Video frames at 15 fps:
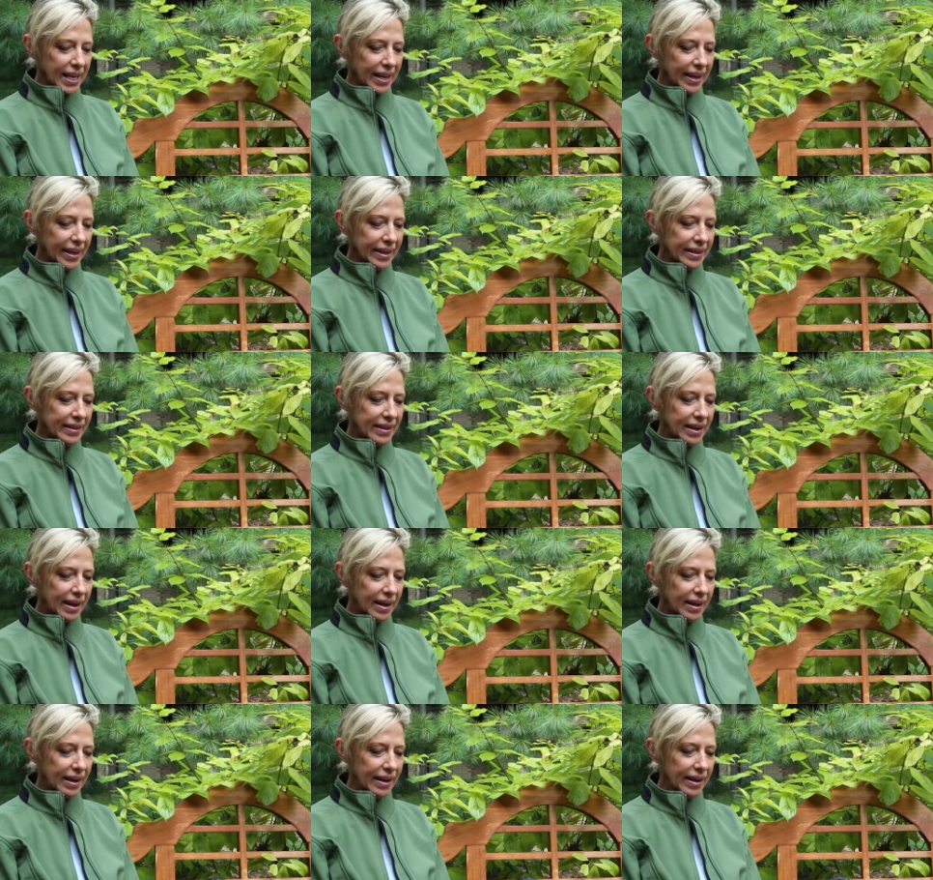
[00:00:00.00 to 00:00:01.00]
and
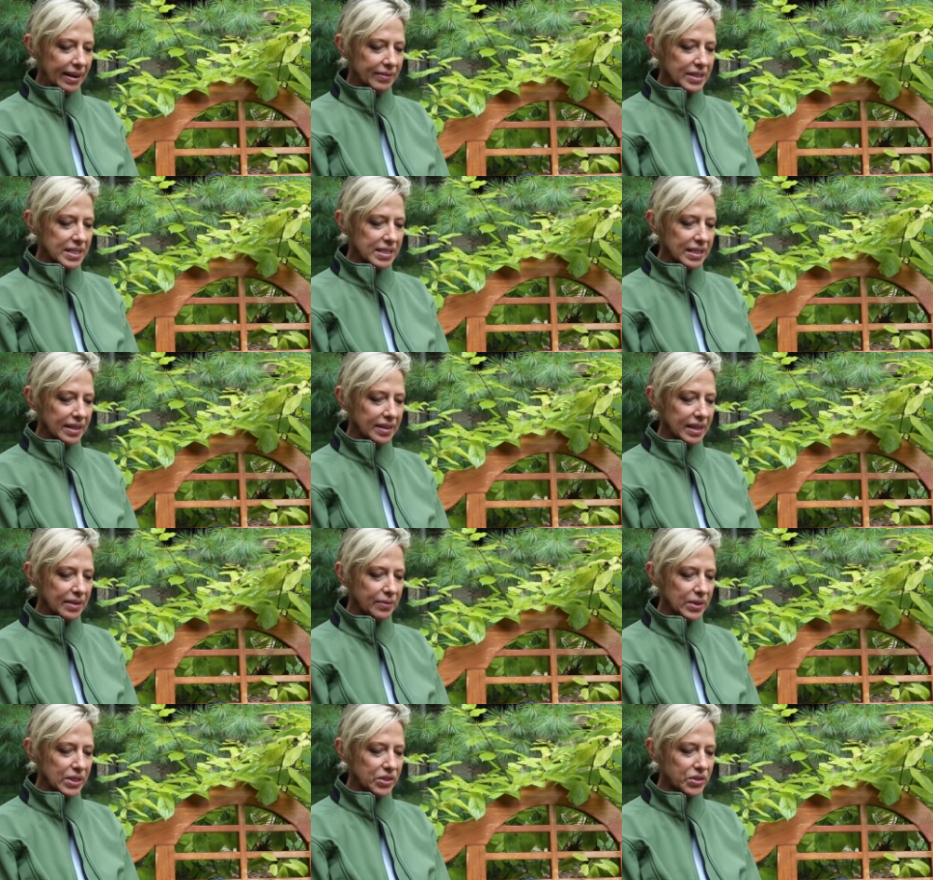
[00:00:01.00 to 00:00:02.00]
I have to say that
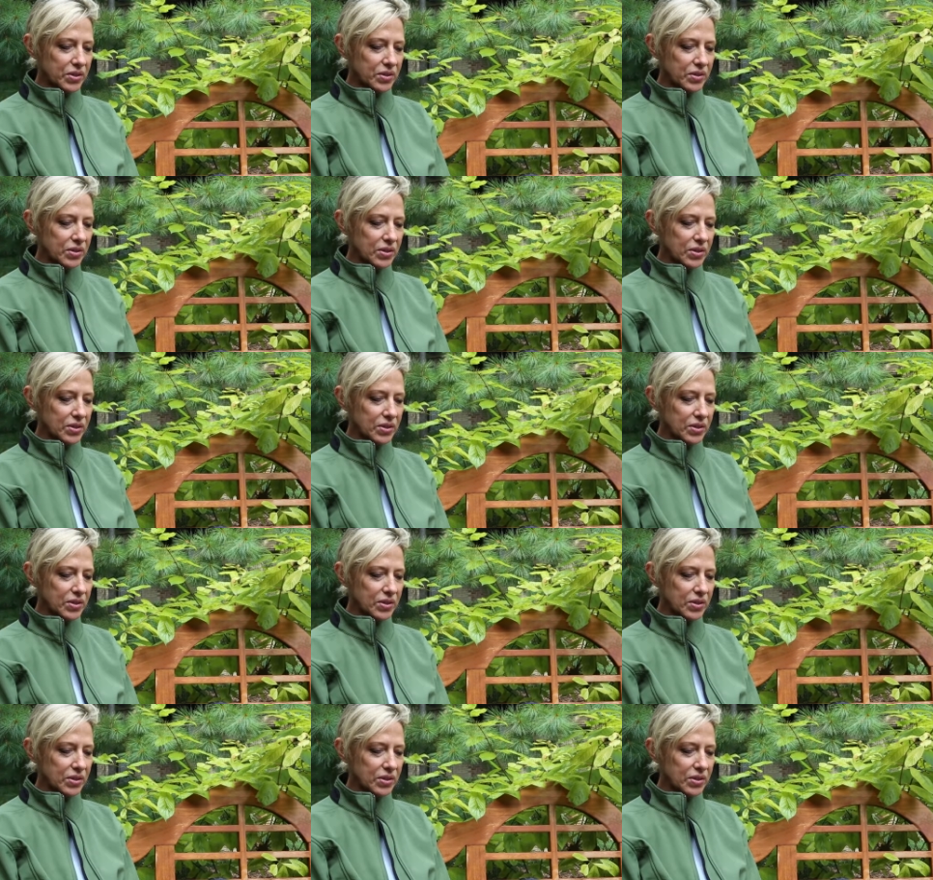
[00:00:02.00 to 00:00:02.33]
it was,